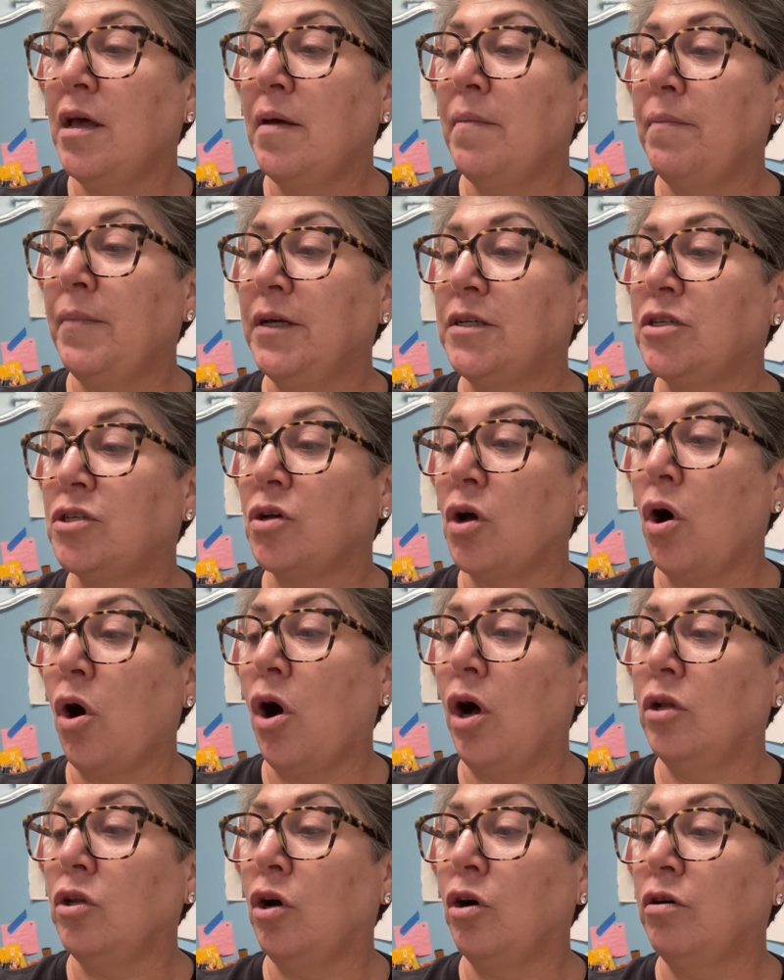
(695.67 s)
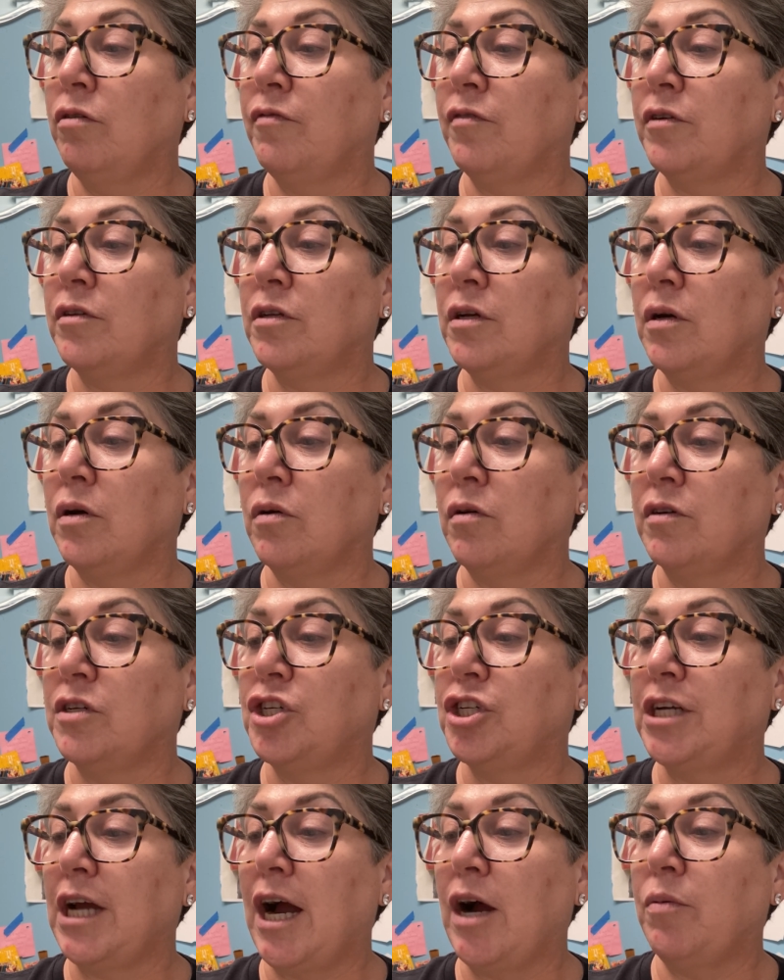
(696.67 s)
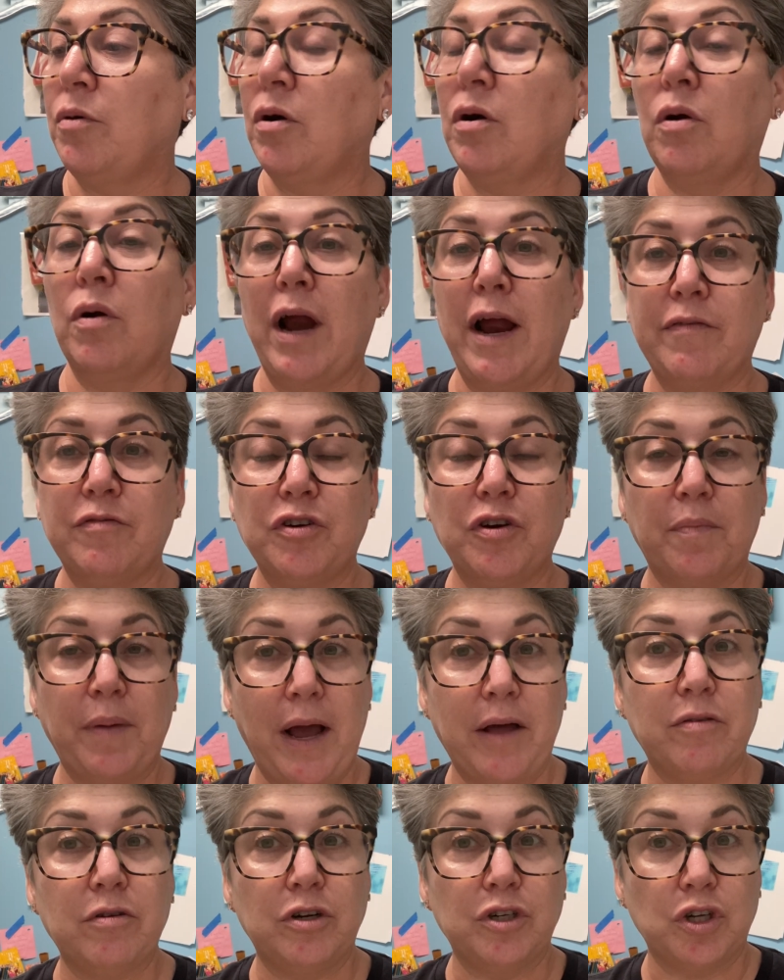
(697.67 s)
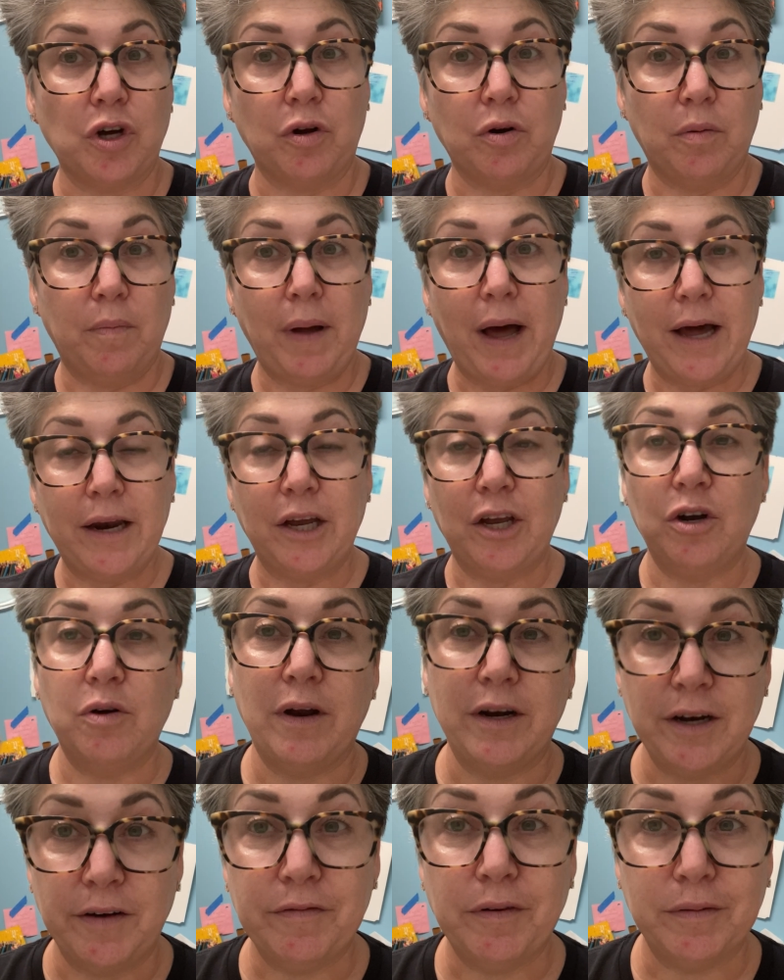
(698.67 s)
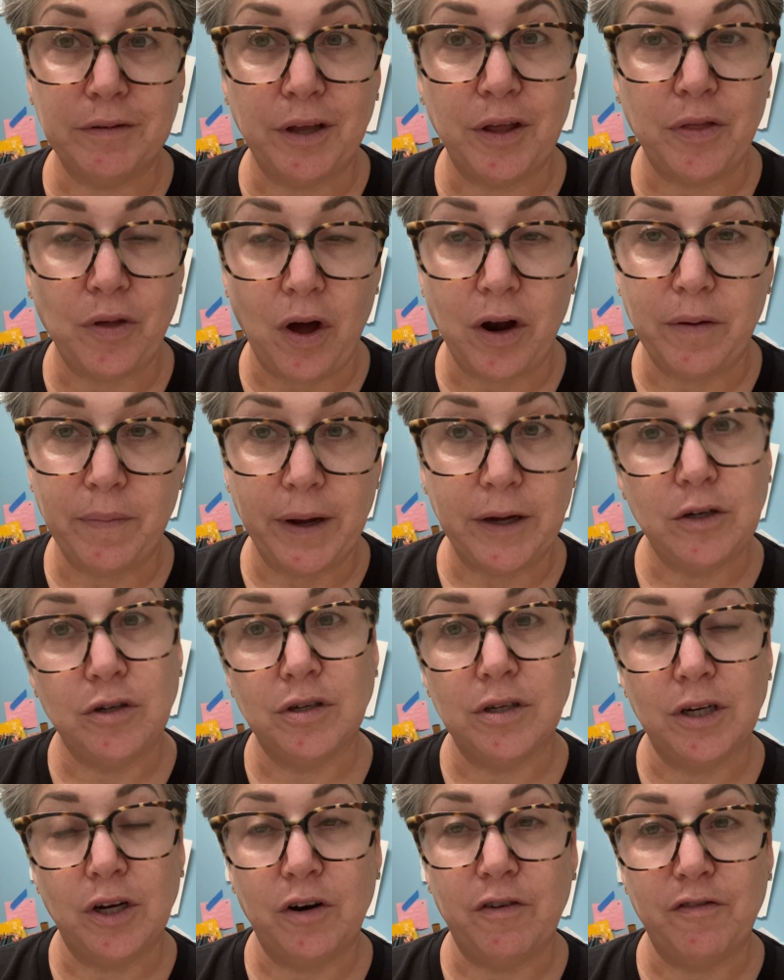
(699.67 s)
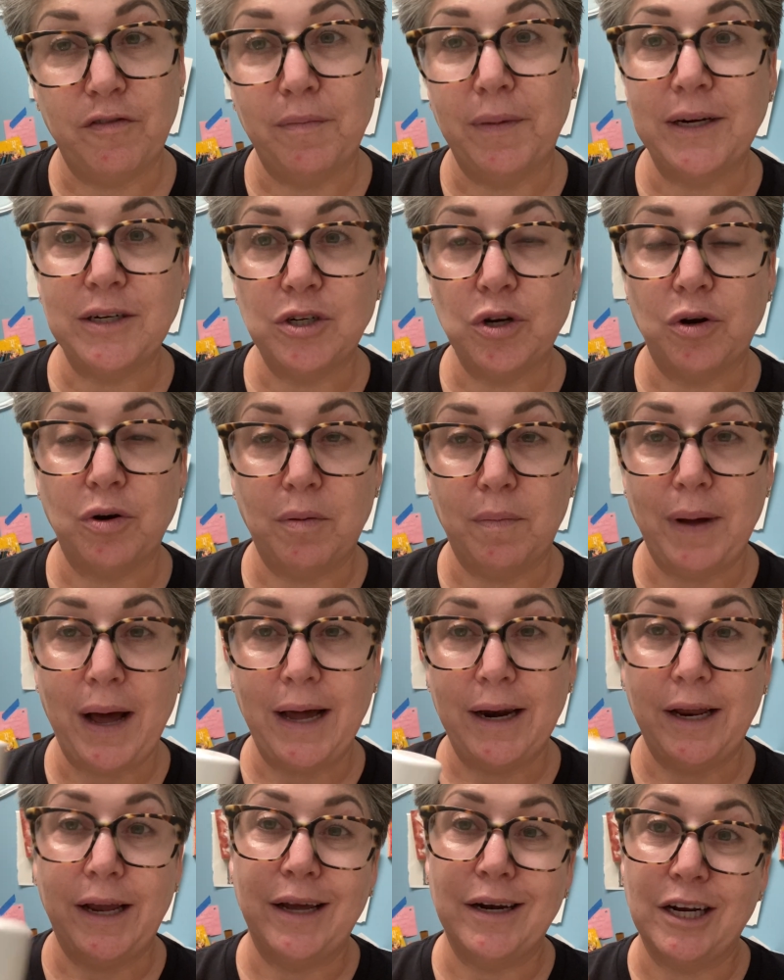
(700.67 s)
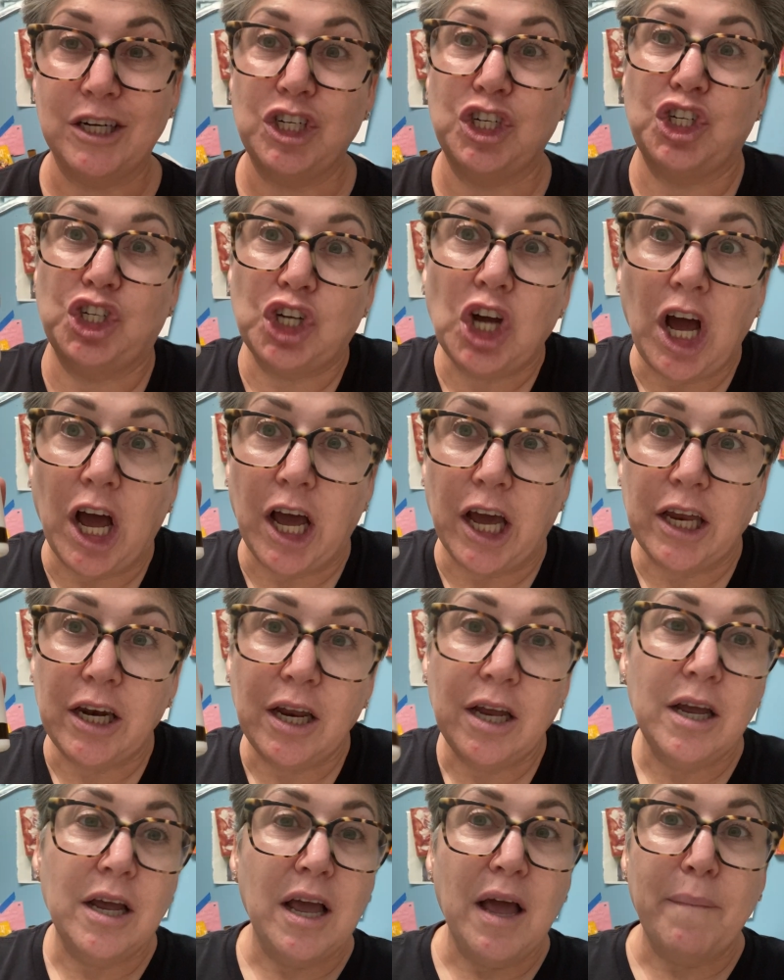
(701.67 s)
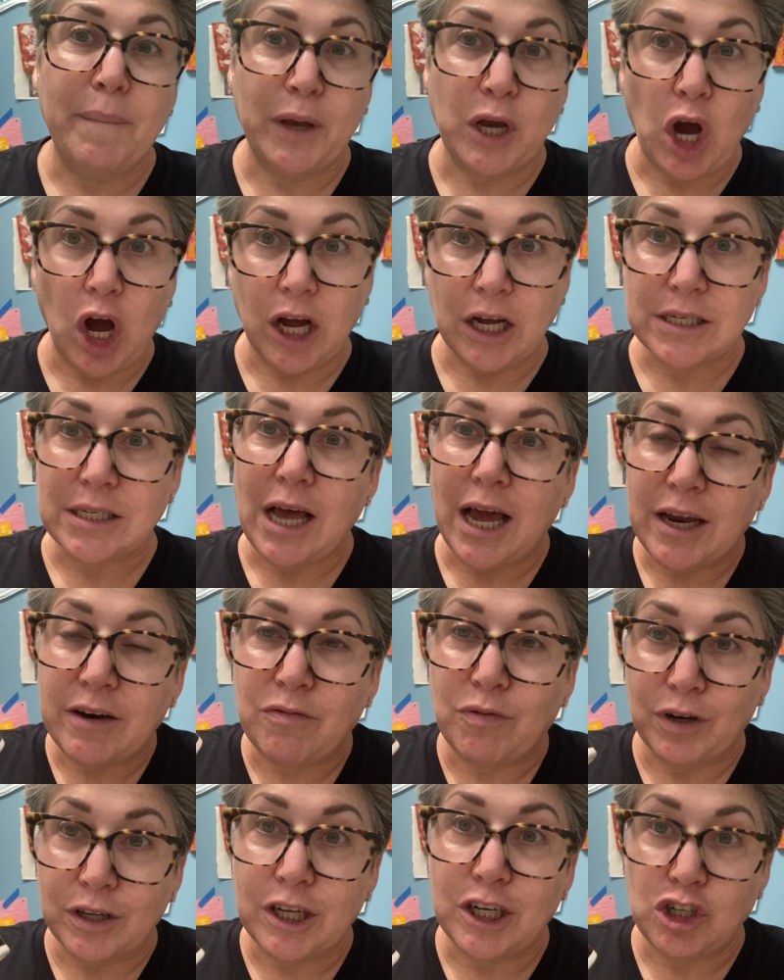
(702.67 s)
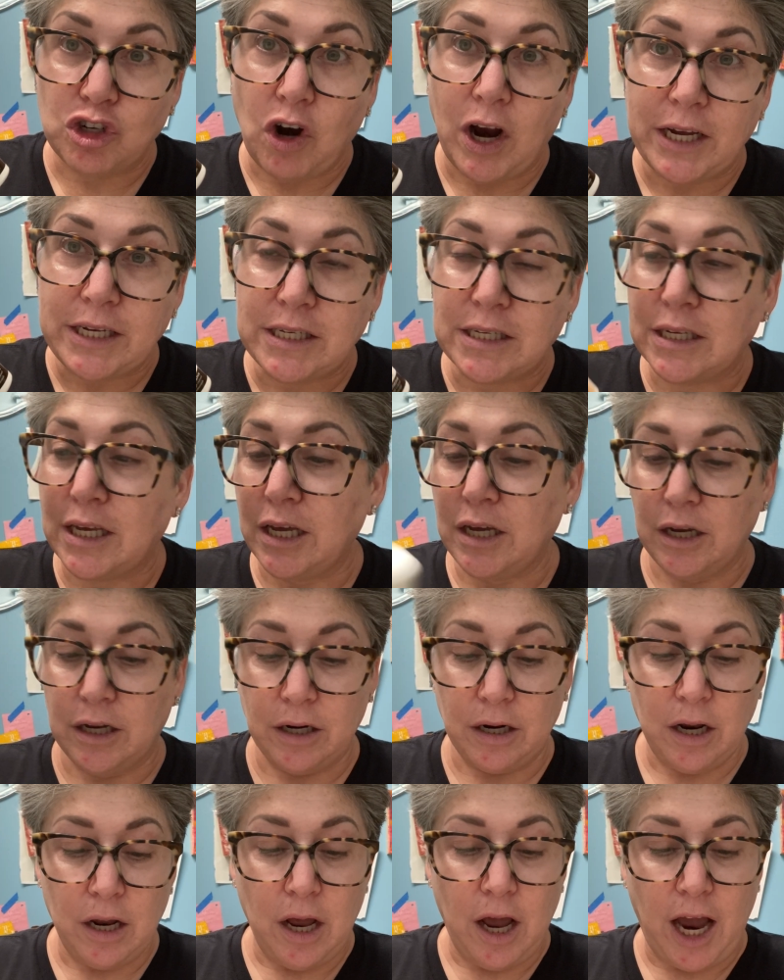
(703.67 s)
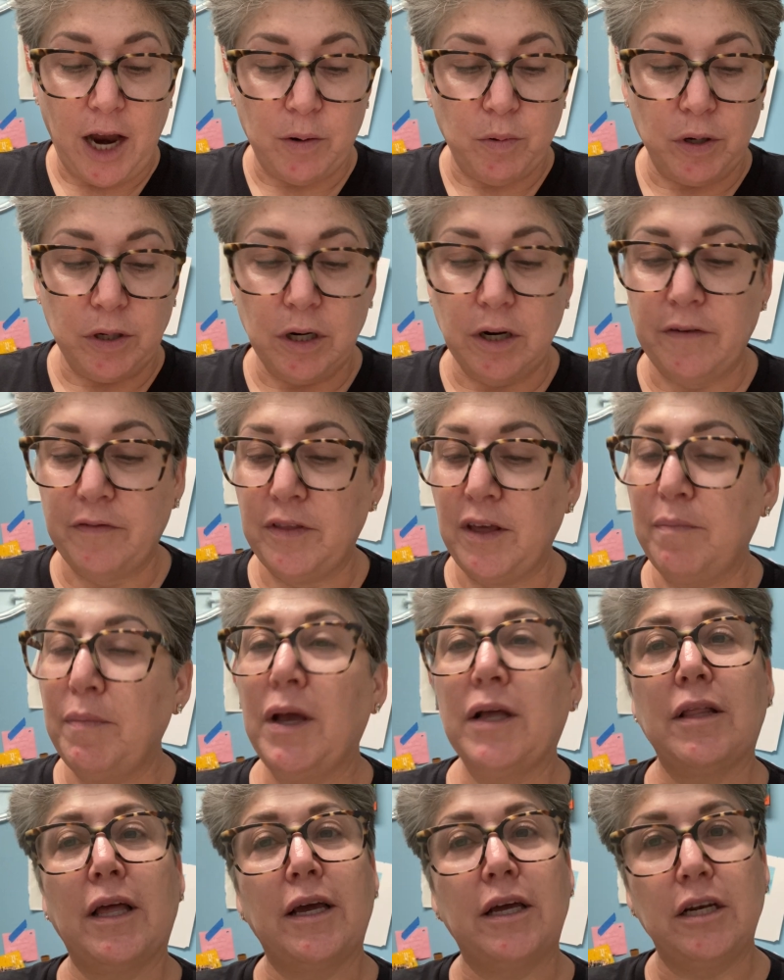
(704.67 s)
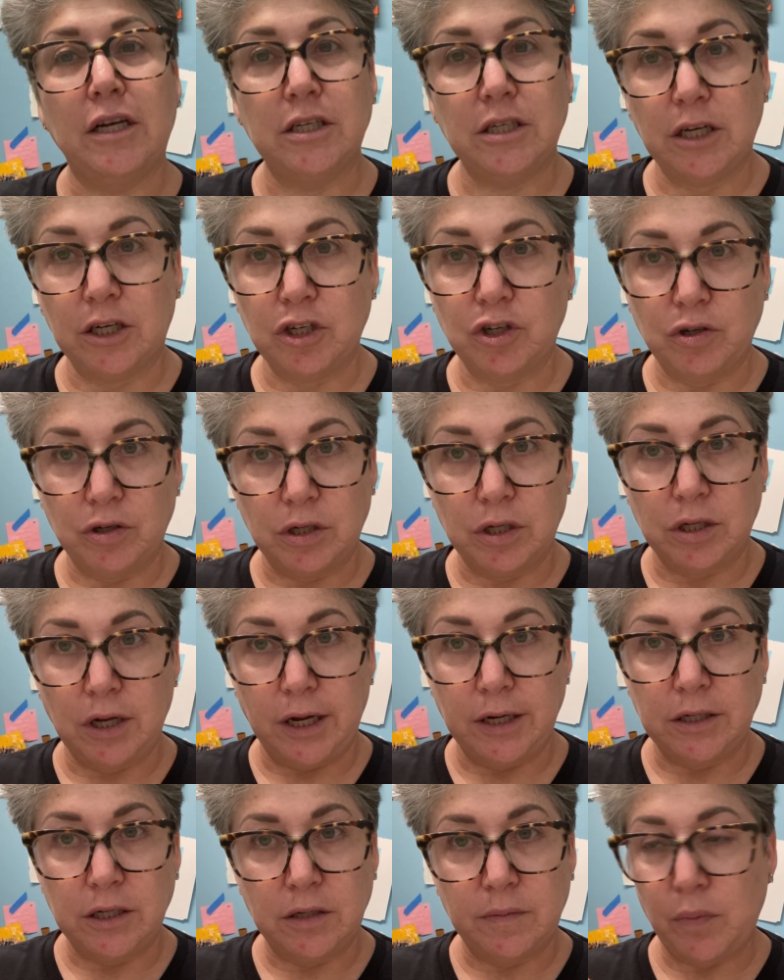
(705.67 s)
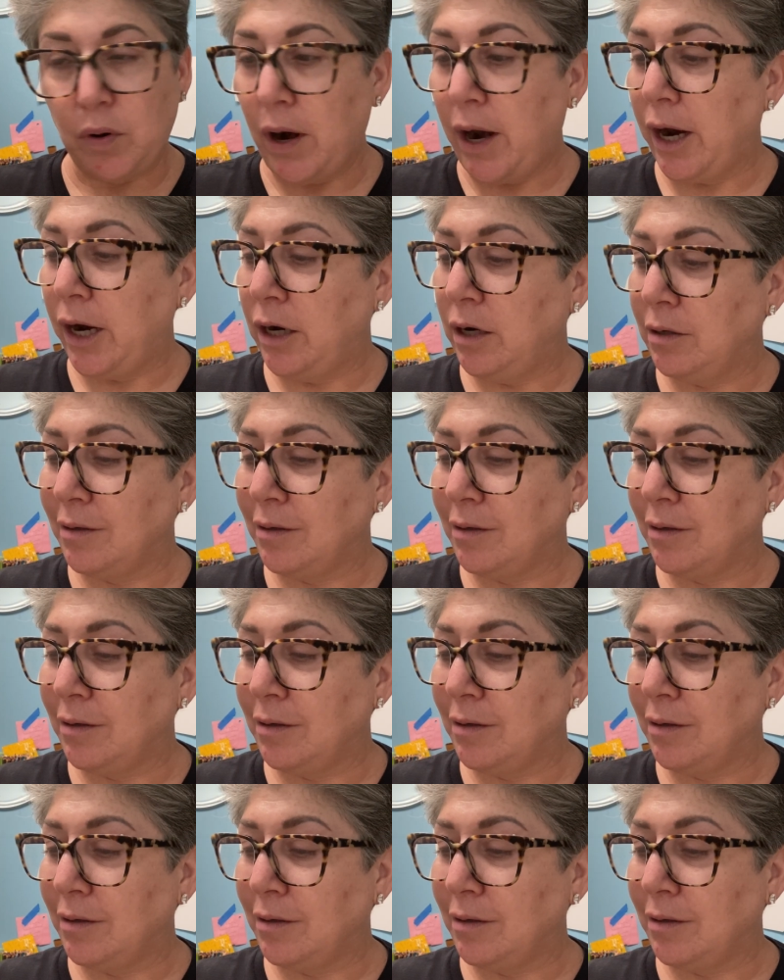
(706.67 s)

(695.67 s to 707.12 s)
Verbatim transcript: Mist all over or shower or after your bath or your total body. You know, I never really thought about using it over my total body and I should because I have really dry skin. I wonder if they make like an industrial sized spray.